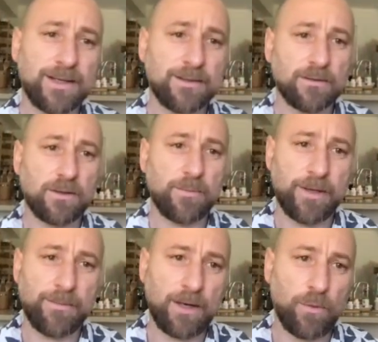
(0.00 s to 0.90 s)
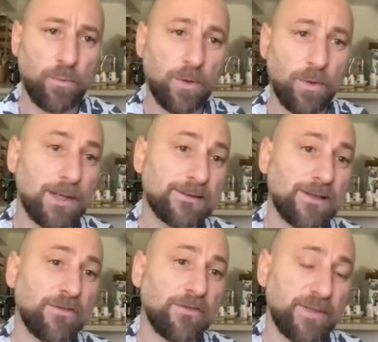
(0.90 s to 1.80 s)
we have to understand a little bit
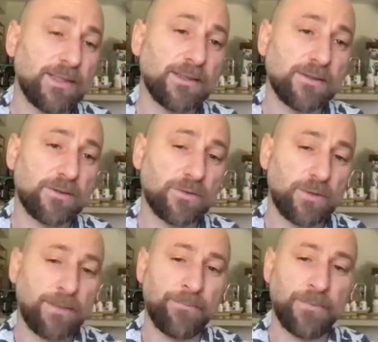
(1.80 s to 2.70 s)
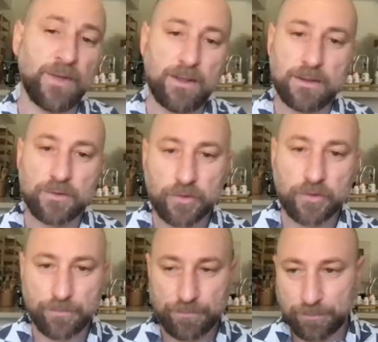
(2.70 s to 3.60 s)
about what a self is, right?
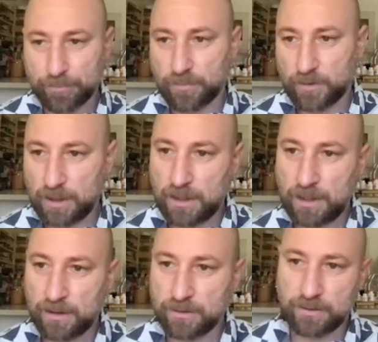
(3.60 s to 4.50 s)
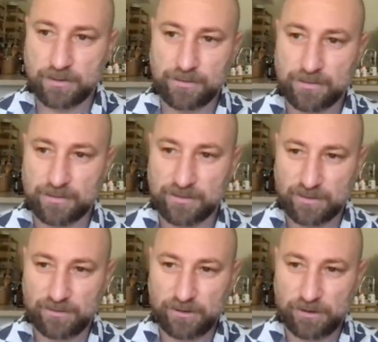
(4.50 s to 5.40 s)
So
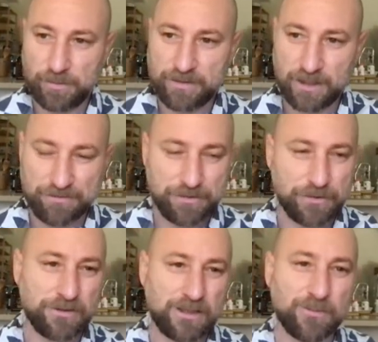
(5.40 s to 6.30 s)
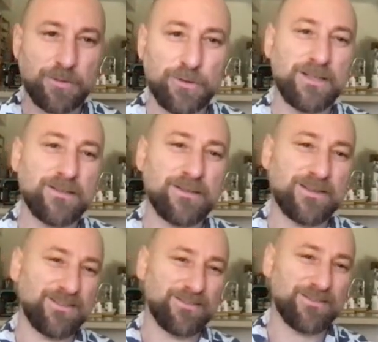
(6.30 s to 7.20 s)
this is a little bit of a
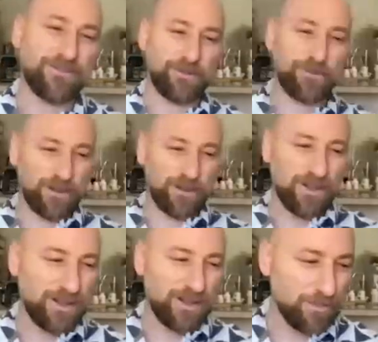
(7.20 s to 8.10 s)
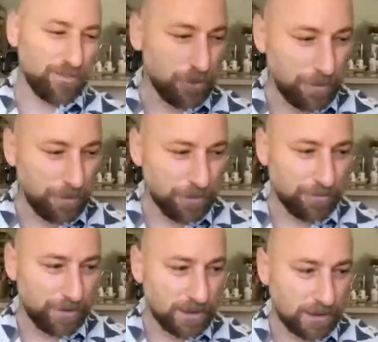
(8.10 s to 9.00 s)
confusing point for
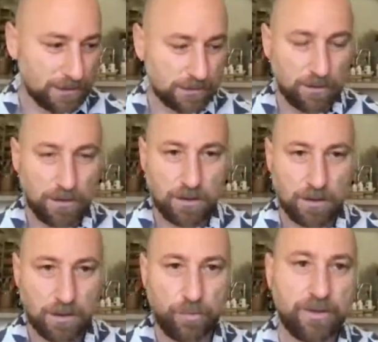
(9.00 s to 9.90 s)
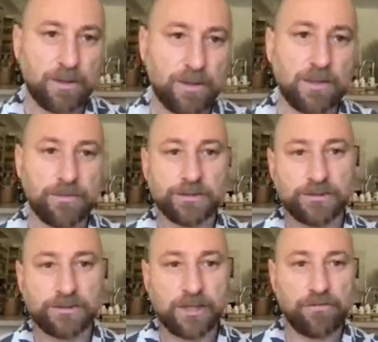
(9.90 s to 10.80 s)
most people because
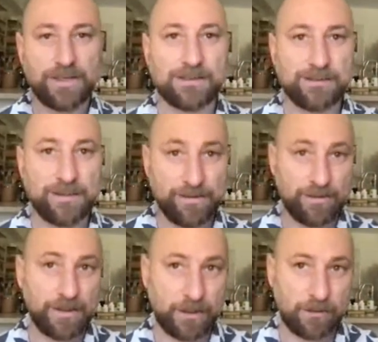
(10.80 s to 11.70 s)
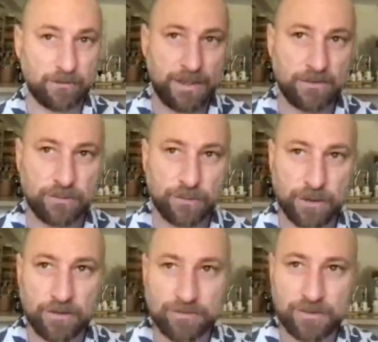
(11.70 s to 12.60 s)
we think of ourself as a
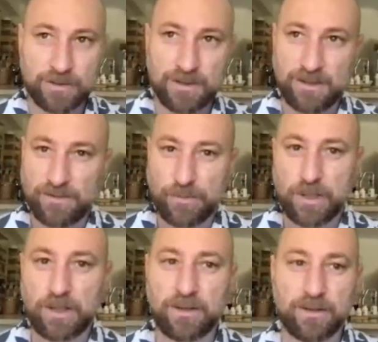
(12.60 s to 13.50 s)
thing, right? Sort of